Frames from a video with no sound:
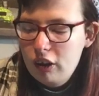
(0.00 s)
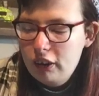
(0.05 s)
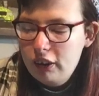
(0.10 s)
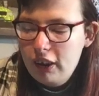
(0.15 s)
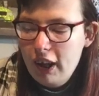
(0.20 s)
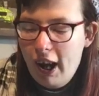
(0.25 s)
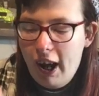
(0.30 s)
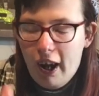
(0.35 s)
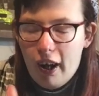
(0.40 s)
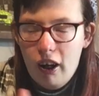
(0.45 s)

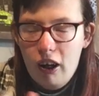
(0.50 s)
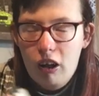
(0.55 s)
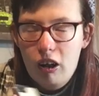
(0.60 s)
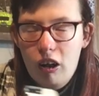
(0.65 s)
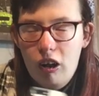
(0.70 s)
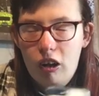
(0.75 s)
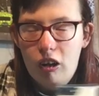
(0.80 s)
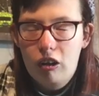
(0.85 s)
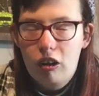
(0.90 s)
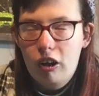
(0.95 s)
yeah,
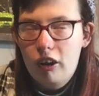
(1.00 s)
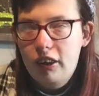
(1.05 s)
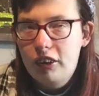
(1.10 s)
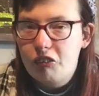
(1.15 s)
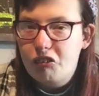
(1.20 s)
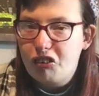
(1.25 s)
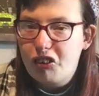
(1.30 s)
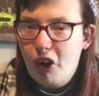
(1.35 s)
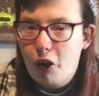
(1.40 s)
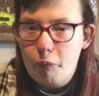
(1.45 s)

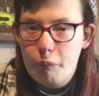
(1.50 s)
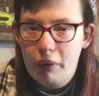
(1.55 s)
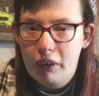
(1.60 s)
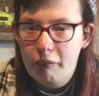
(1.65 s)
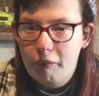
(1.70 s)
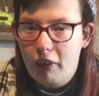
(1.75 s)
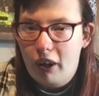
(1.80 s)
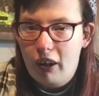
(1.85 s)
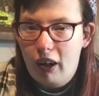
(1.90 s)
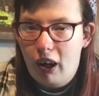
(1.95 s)
it's got to be
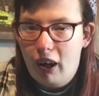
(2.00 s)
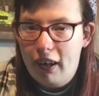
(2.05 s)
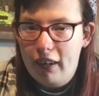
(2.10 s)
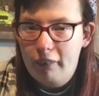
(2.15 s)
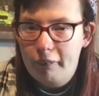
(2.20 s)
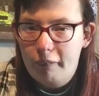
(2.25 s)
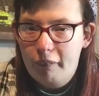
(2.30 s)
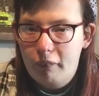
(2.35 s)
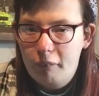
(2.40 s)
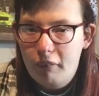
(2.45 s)
my
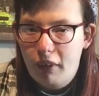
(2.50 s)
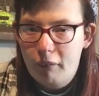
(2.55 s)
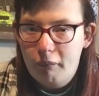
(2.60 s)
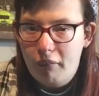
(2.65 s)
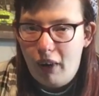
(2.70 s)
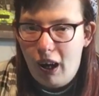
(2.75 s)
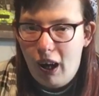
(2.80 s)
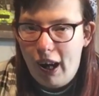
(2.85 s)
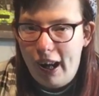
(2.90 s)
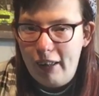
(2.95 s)

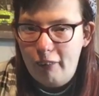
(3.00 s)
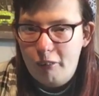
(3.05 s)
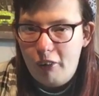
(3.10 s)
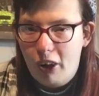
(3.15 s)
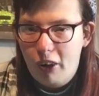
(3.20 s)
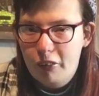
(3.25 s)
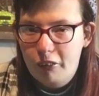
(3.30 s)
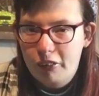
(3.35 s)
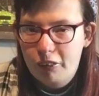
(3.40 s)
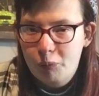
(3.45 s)

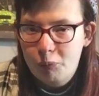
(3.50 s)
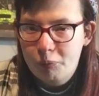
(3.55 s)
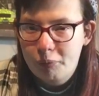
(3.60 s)
iPhone,